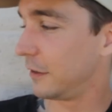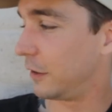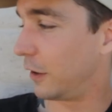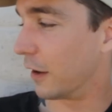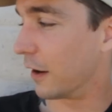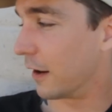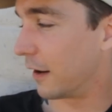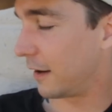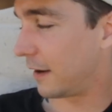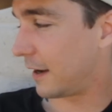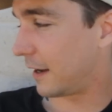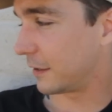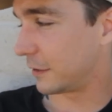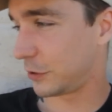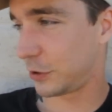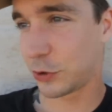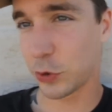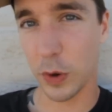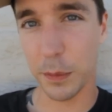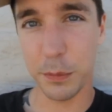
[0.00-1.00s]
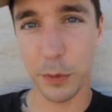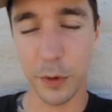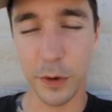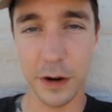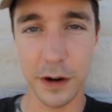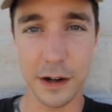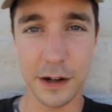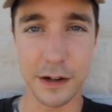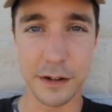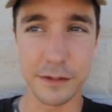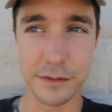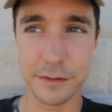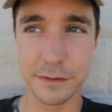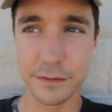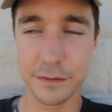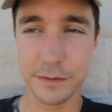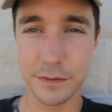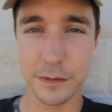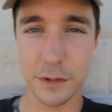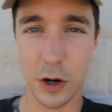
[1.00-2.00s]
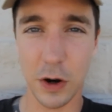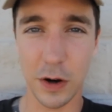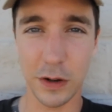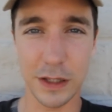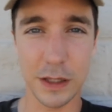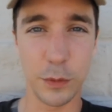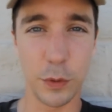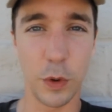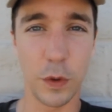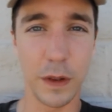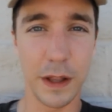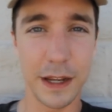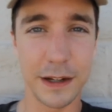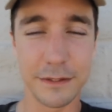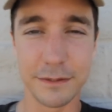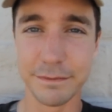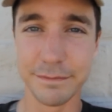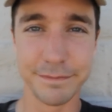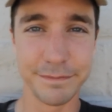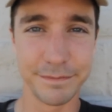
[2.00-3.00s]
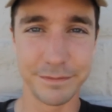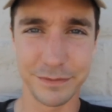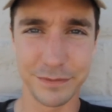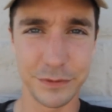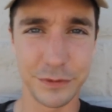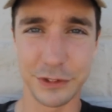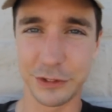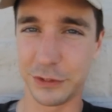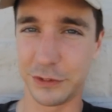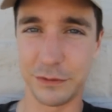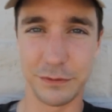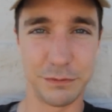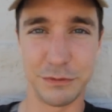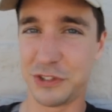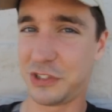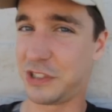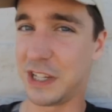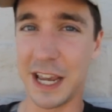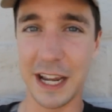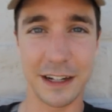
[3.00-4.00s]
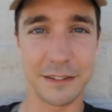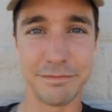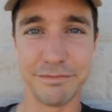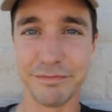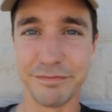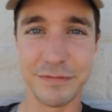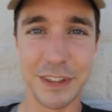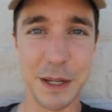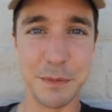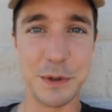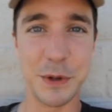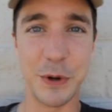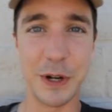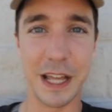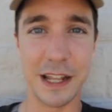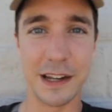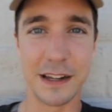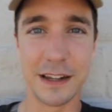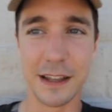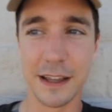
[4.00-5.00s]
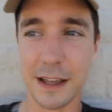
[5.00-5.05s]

you're on a shortboard and hardly rolling, sick, keep doing it.